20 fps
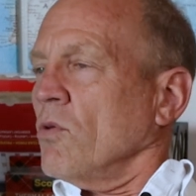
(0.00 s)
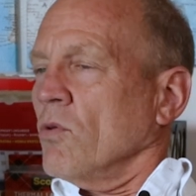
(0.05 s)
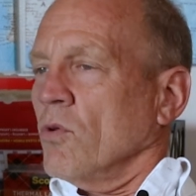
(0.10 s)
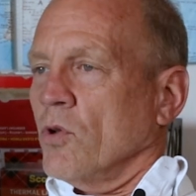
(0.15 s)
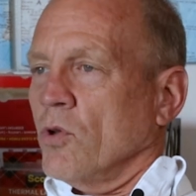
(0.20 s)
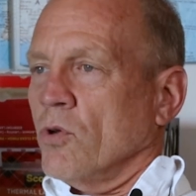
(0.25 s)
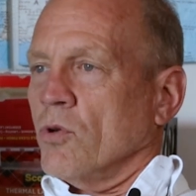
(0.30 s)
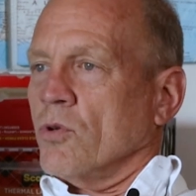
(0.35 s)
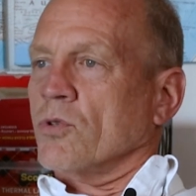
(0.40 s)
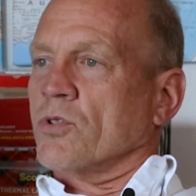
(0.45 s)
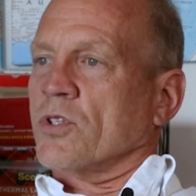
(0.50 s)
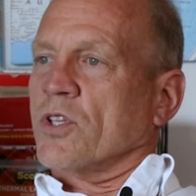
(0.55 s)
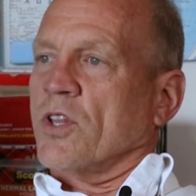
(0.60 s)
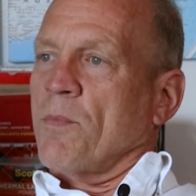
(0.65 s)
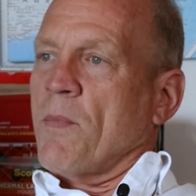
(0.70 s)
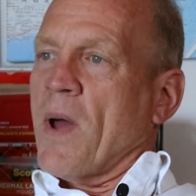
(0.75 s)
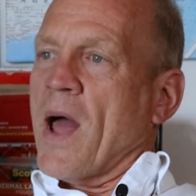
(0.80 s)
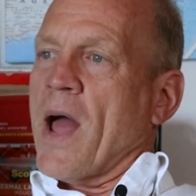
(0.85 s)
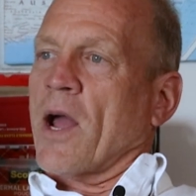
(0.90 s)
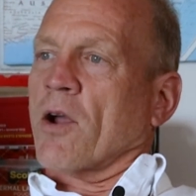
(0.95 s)
You lose the
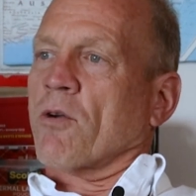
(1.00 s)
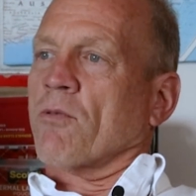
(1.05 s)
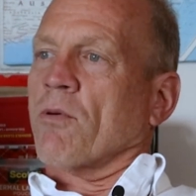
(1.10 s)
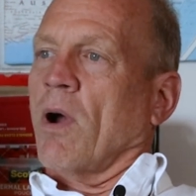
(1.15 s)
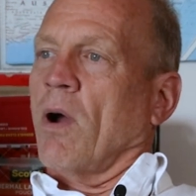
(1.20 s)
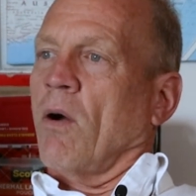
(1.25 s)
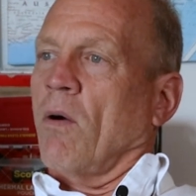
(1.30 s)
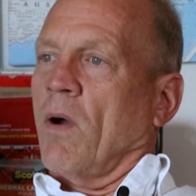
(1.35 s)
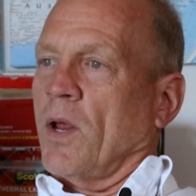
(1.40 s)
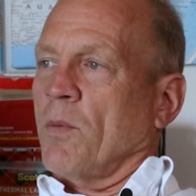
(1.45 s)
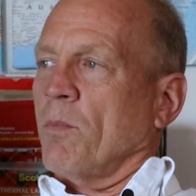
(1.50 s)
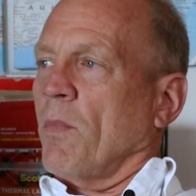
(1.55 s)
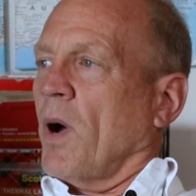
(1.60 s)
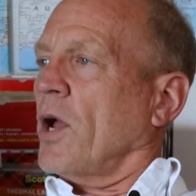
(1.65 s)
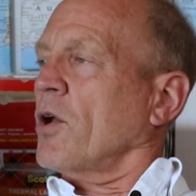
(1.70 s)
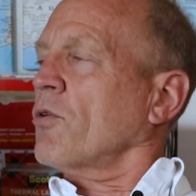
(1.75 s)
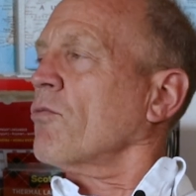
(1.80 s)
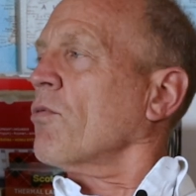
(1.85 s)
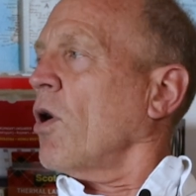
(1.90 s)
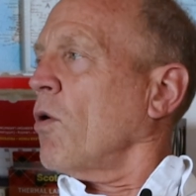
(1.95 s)
macro and
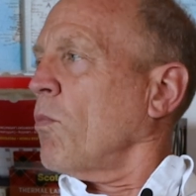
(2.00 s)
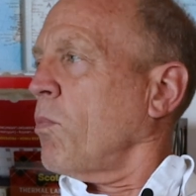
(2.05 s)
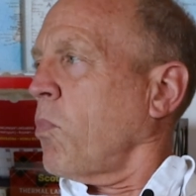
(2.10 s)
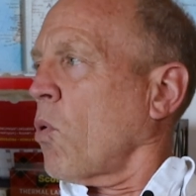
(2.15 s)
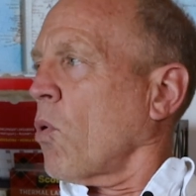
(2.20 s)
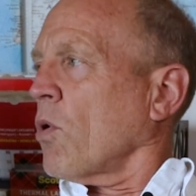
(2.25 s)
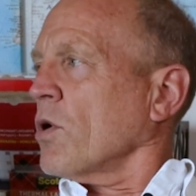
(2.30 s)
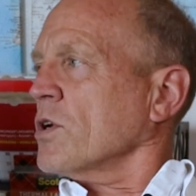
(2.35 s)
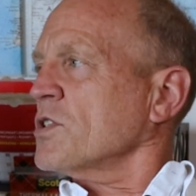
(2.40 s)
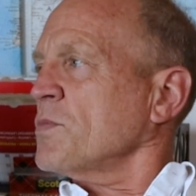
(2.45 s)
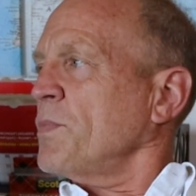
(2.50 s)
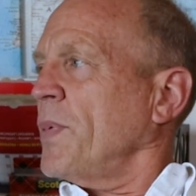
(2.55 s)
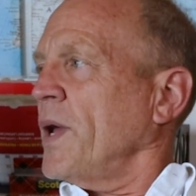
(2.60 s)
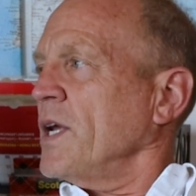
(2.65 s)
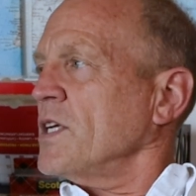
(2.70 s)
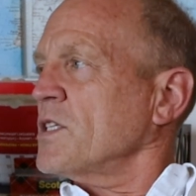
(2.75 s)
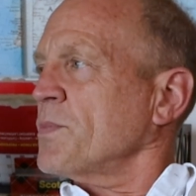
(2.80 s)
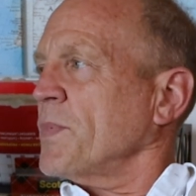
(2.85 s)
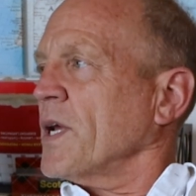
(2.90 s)
micro pore space